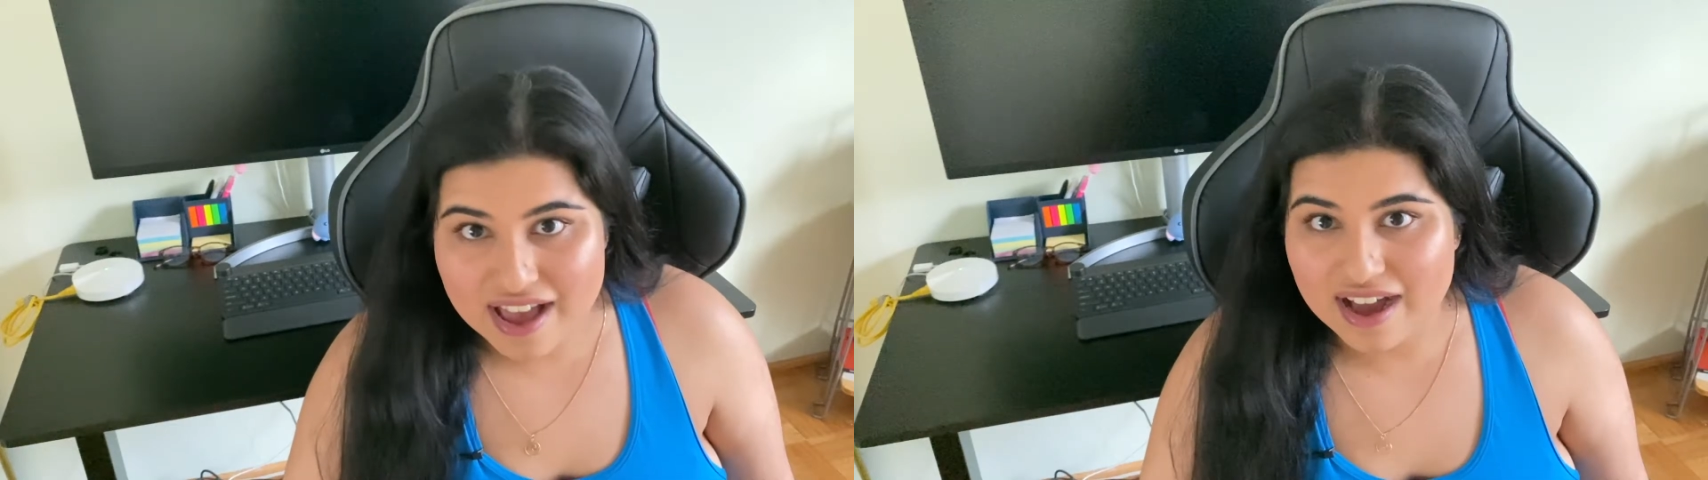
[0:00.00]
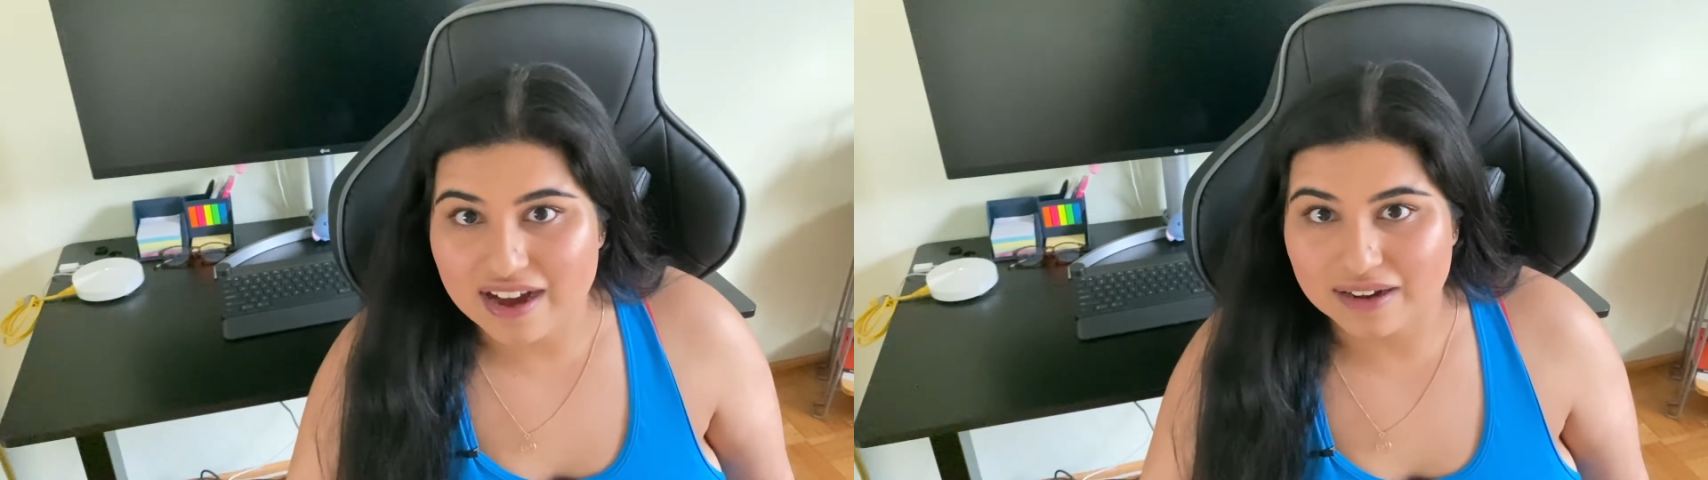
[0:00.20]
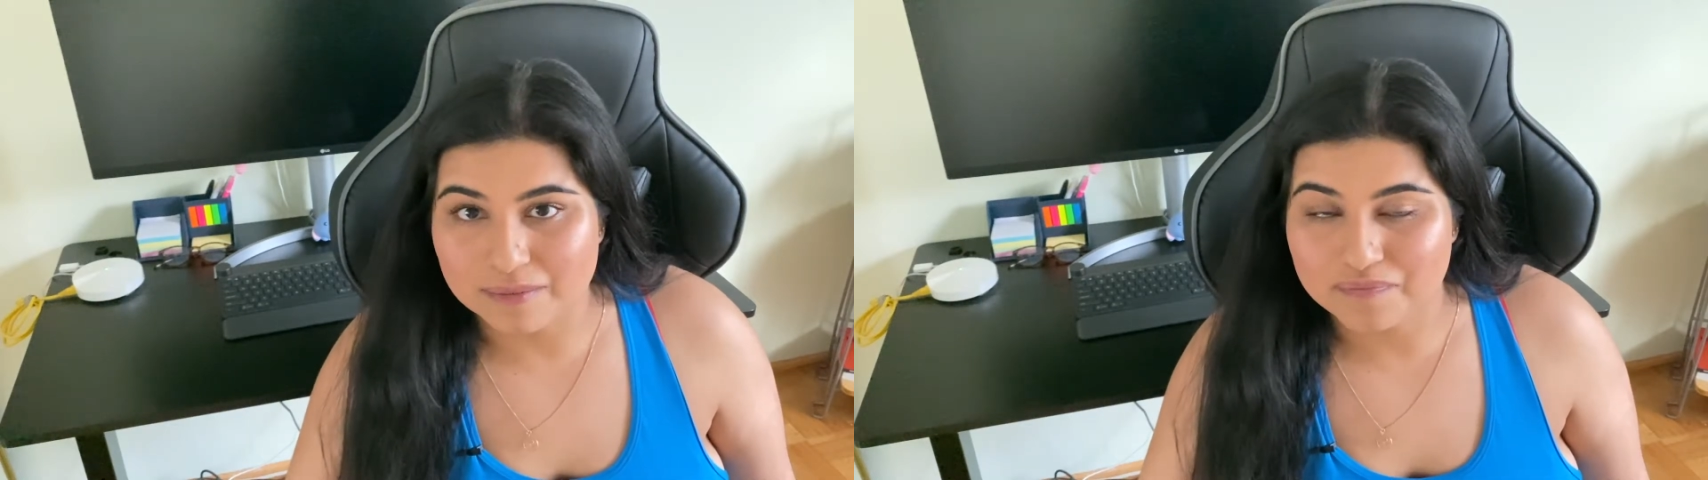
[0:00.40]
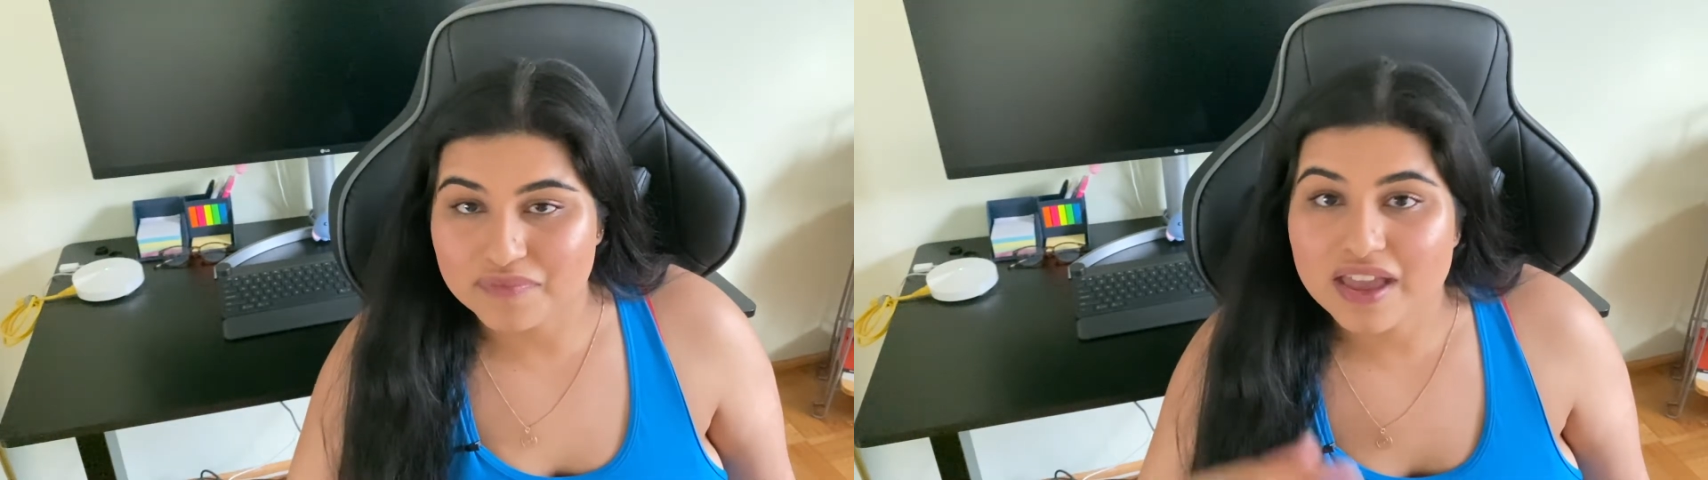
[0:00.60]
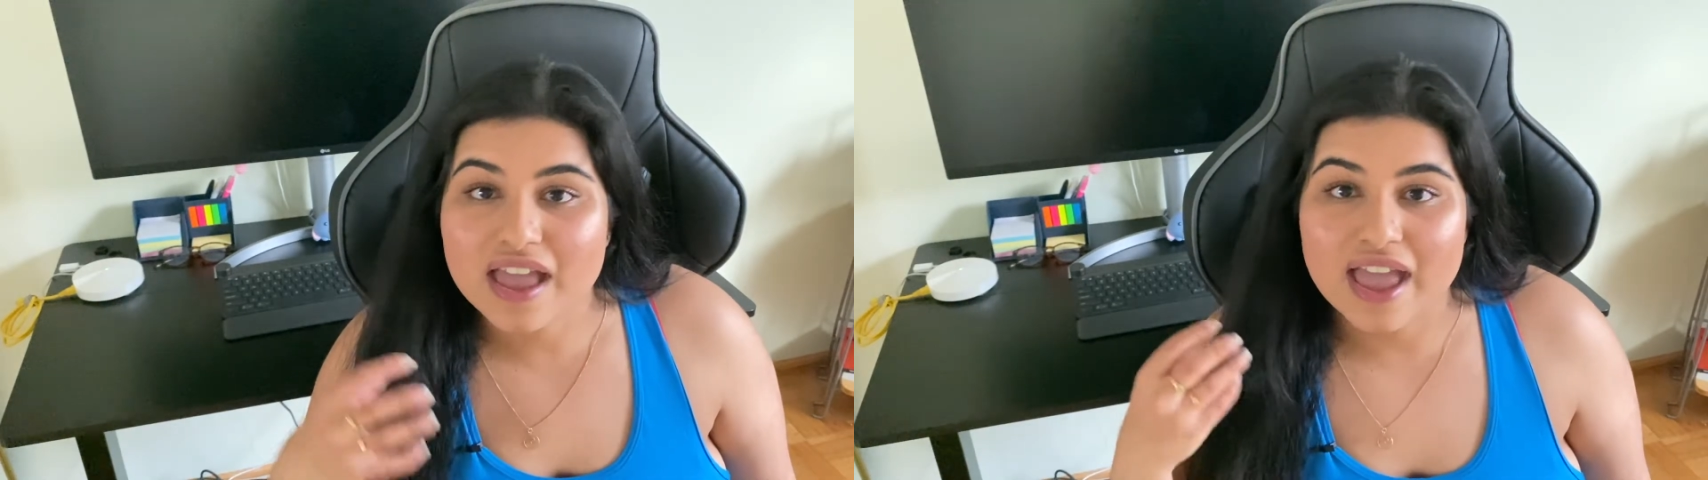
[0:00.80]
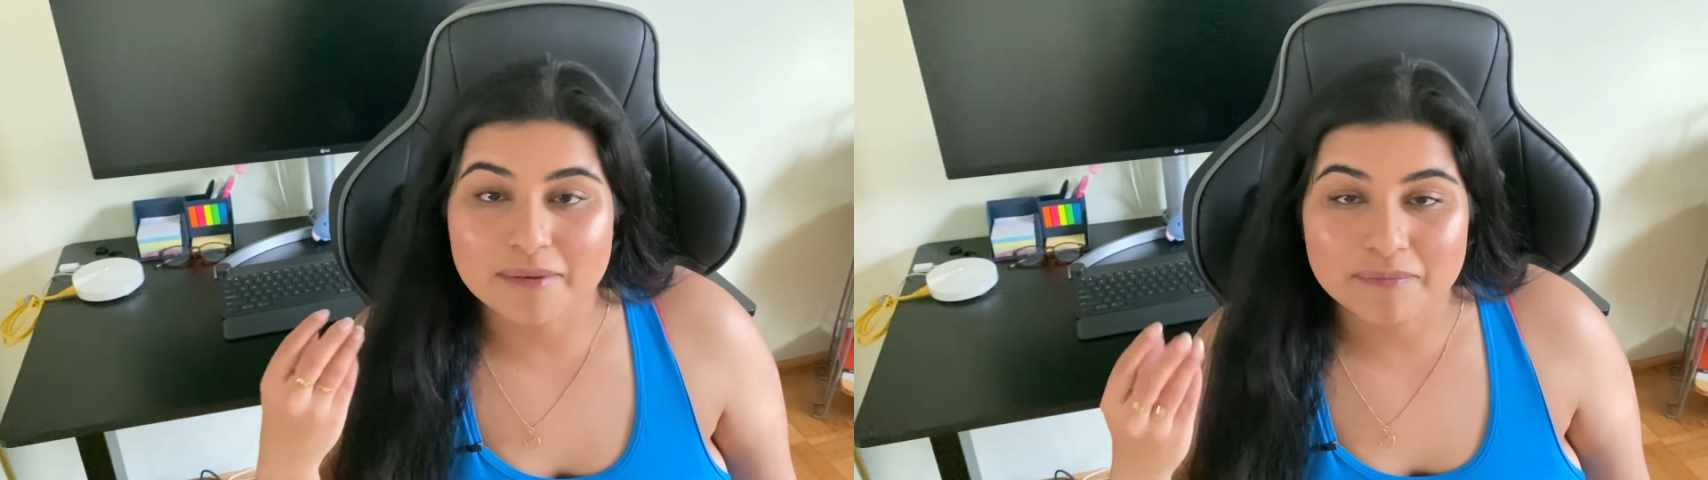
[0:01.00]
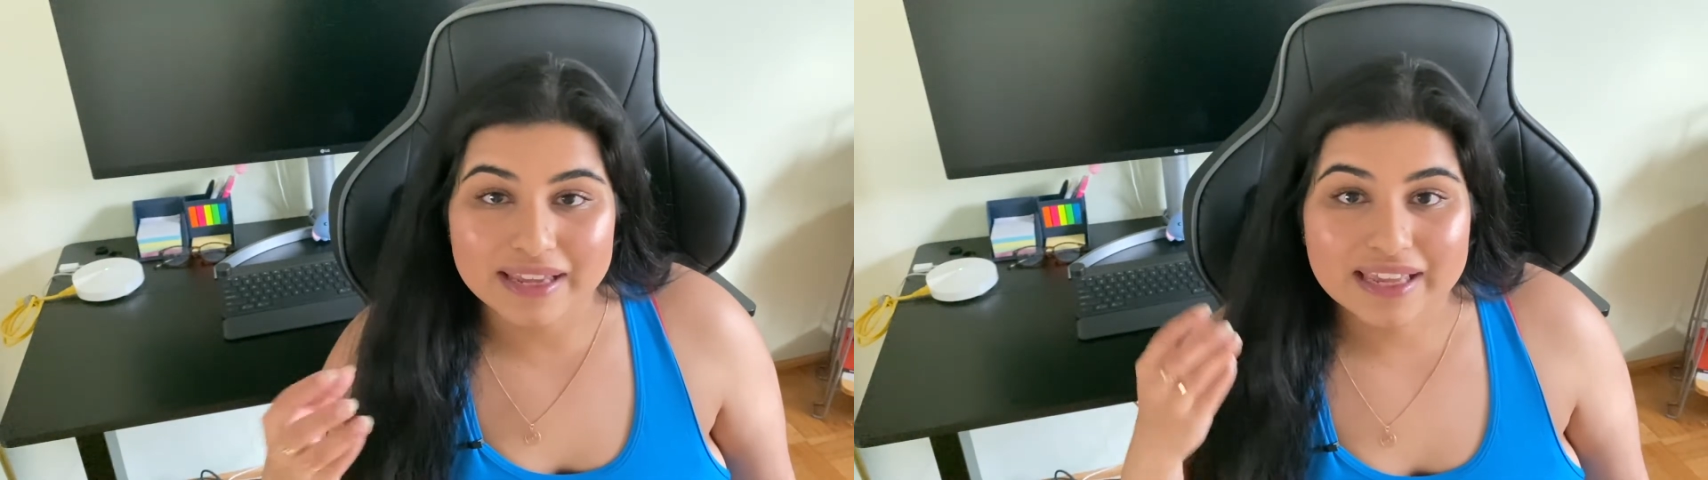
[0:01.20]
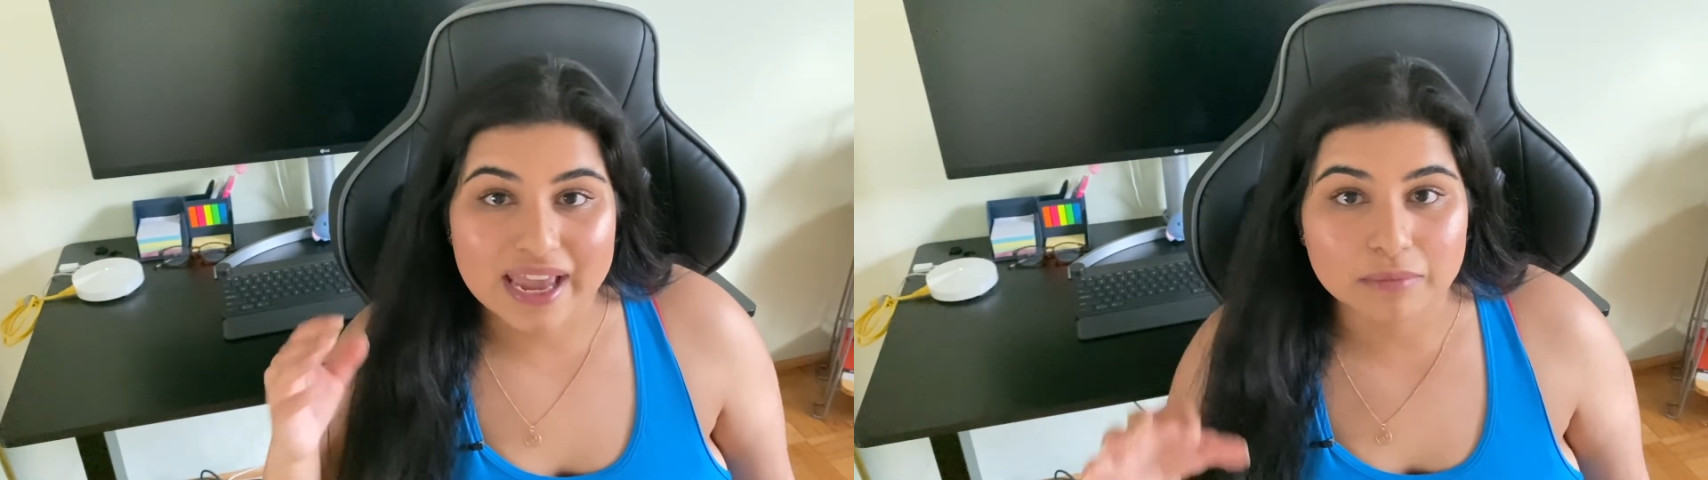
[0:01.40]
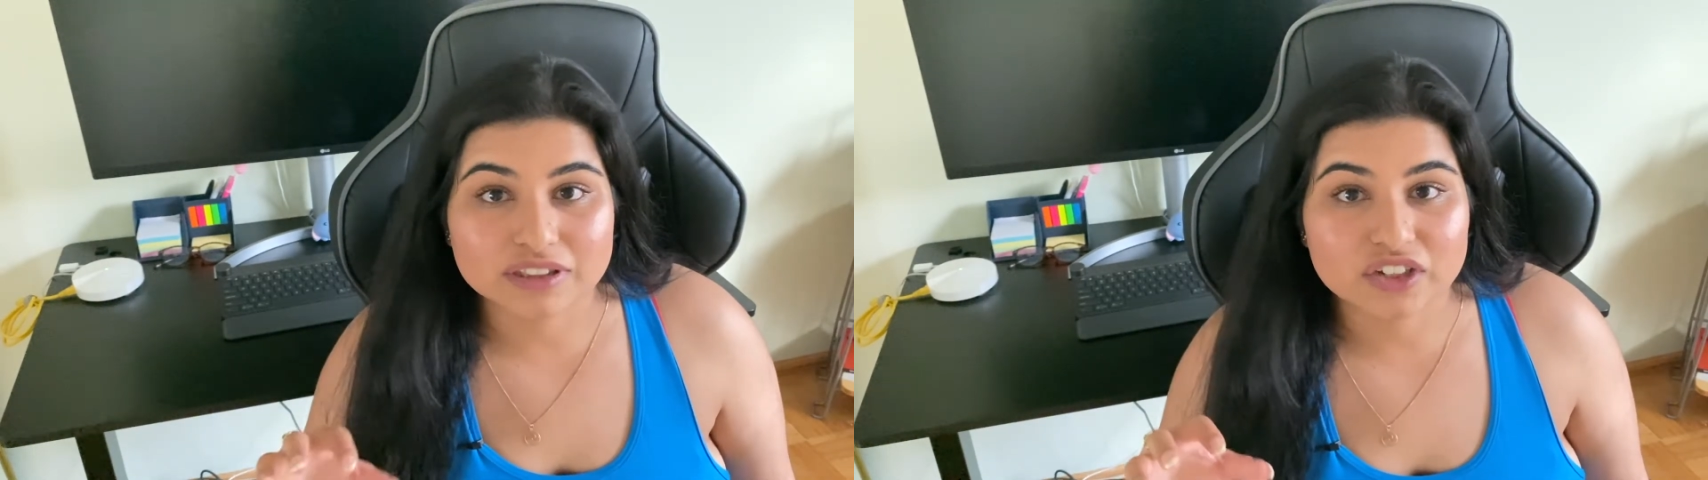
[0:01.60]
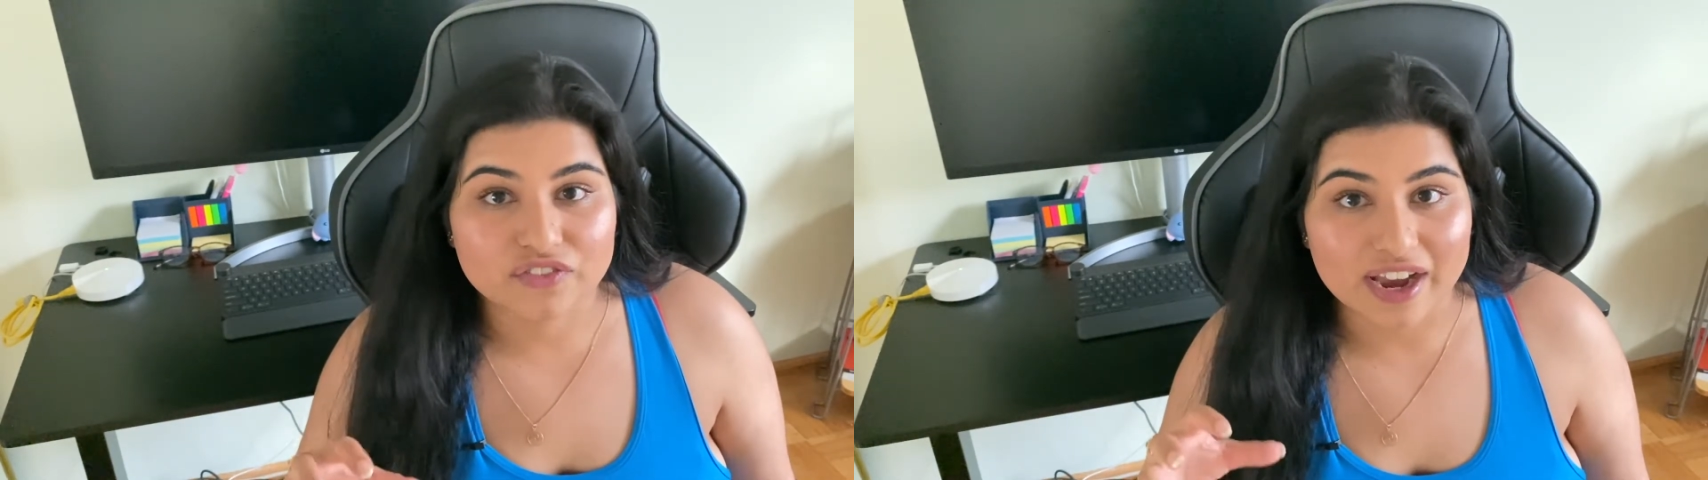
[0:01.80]
And being able
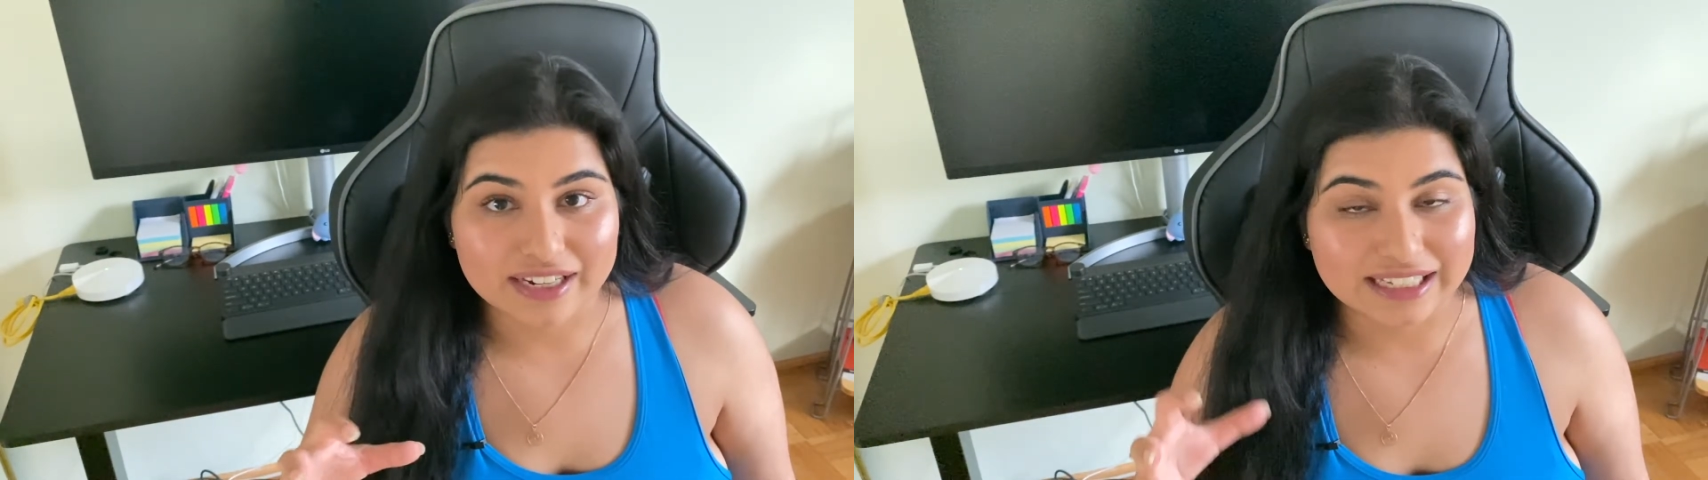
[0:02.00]
to find